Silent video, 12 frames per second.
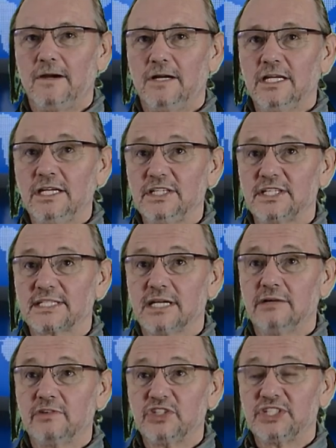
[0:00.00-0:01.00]

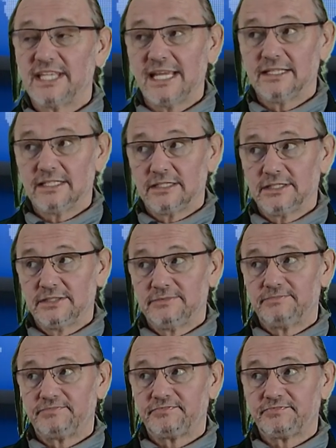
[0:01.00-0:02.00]
E-discovery Standard.
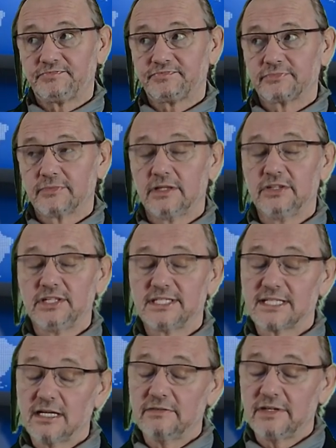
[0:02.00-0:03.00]
The
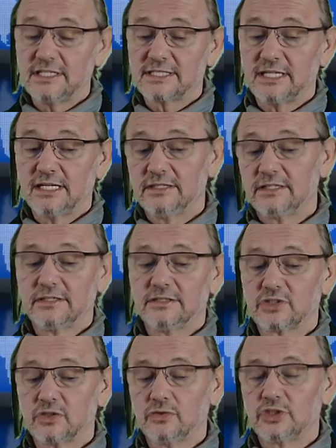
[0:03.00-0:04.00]
e-discovery Standard
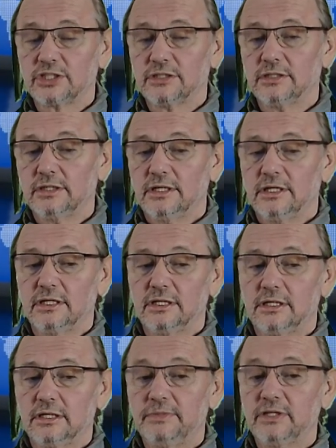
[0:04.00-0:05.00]
solution
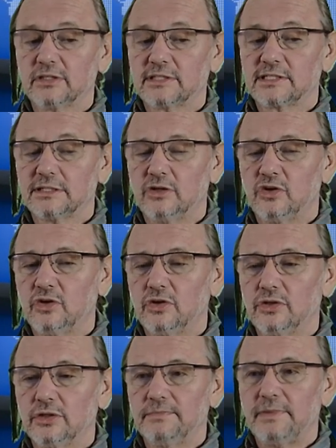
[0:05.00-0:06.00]
builds
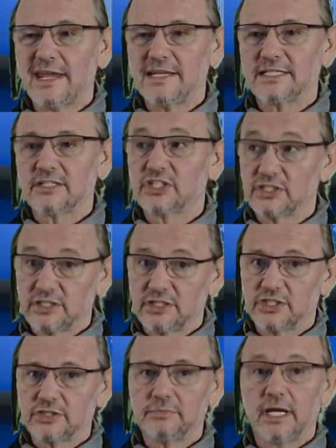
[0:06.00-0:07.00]
on basic
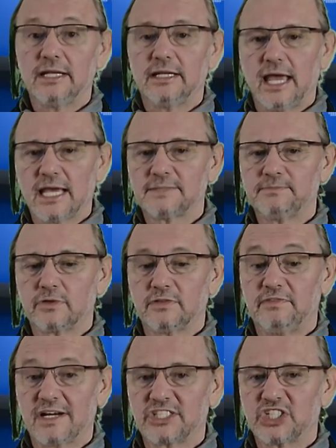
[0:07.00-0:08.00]
search and export
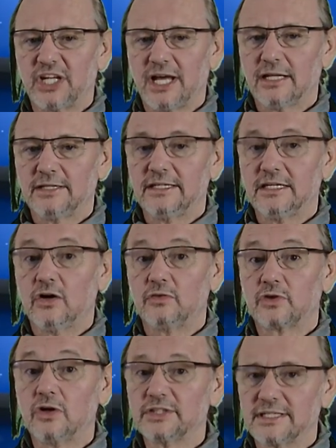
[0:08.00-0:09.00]
functionality of
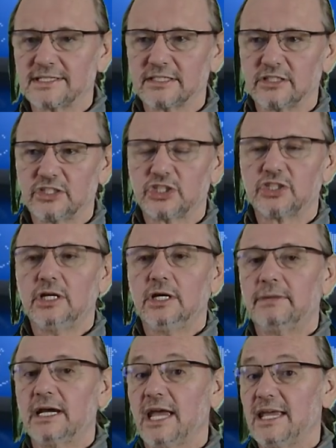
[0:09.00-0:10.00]
Content Search
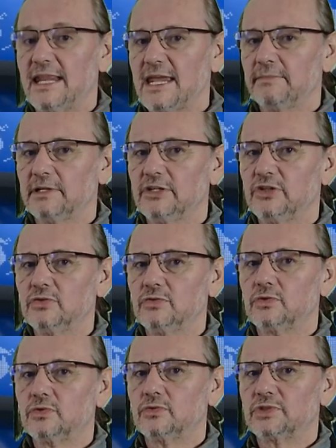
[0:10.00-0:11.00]
by enabling you
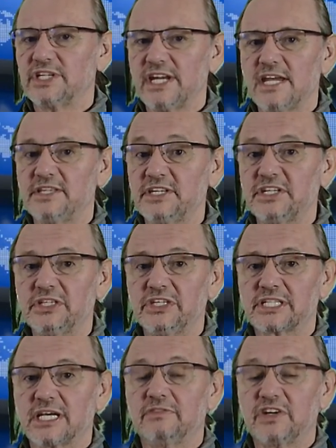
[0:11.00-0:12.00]
to create
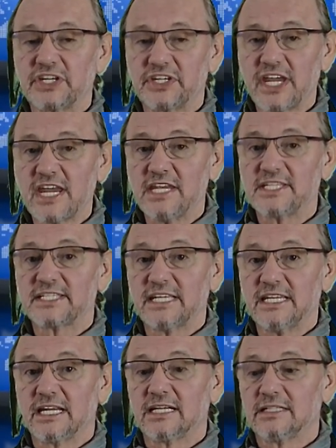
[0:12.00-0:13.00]
e-discovery case
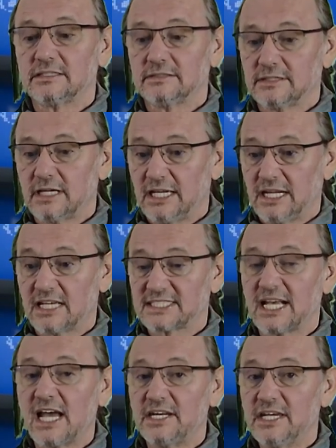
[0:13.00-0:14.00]
and
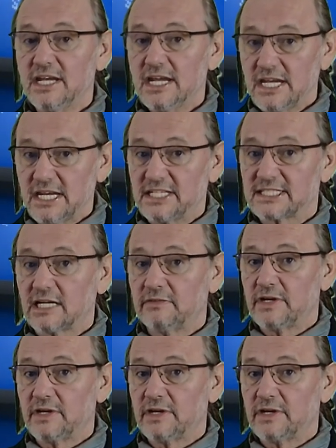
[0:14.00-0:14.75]
assign e-discovery